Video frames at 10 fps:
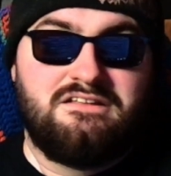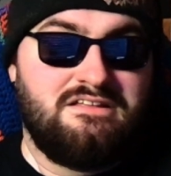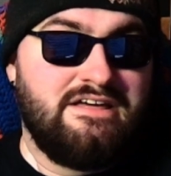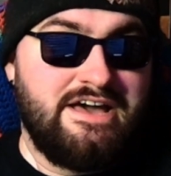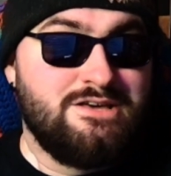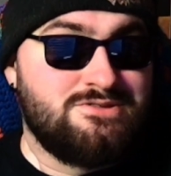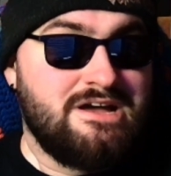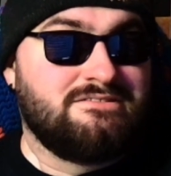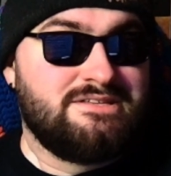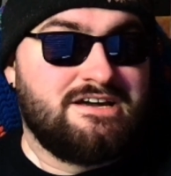It
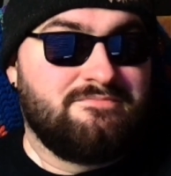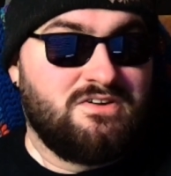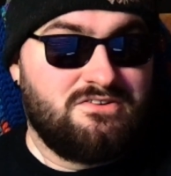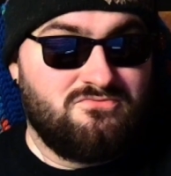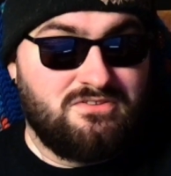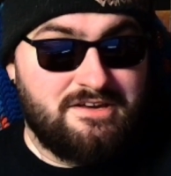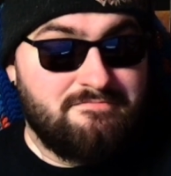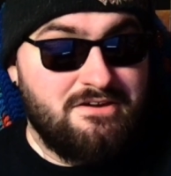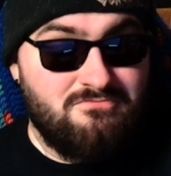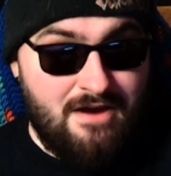sounds like I'm gonna, like,
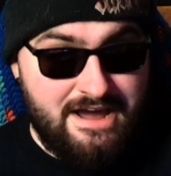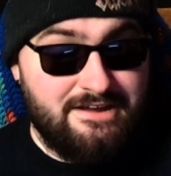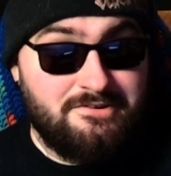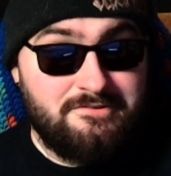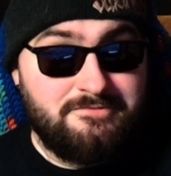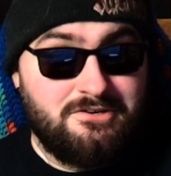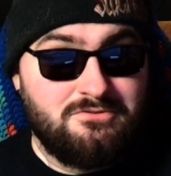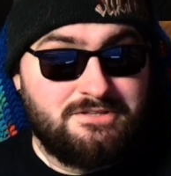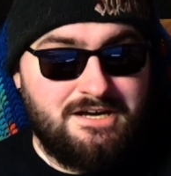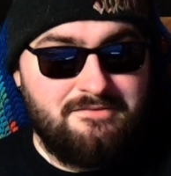be ragging on them the whole
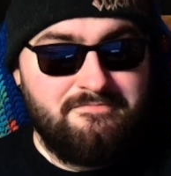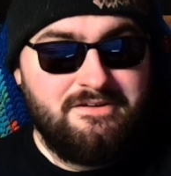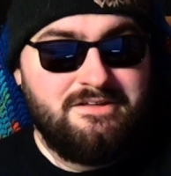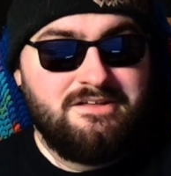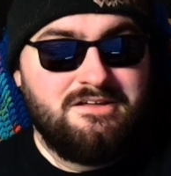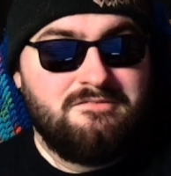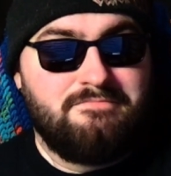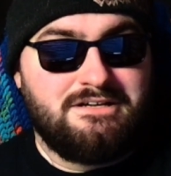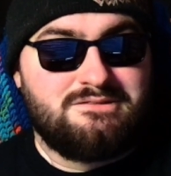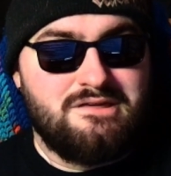time, but
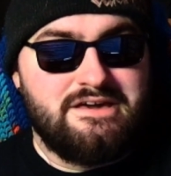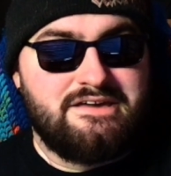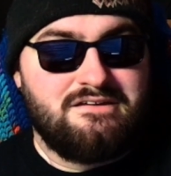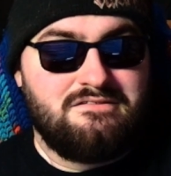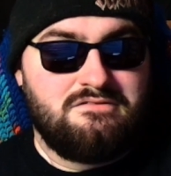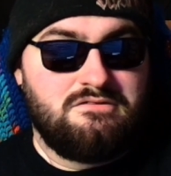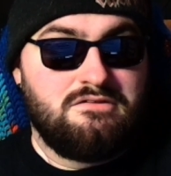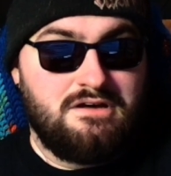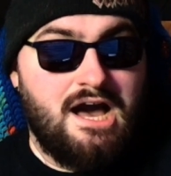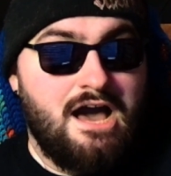it's like,
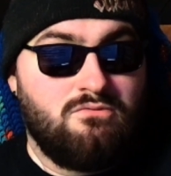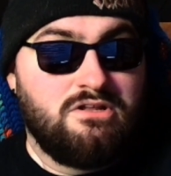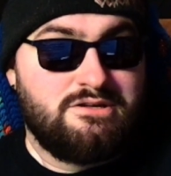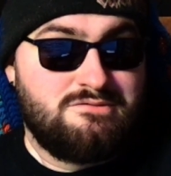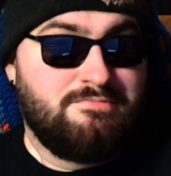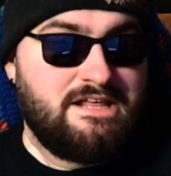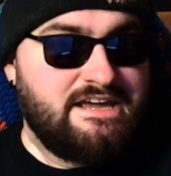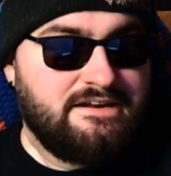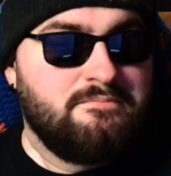I will explain.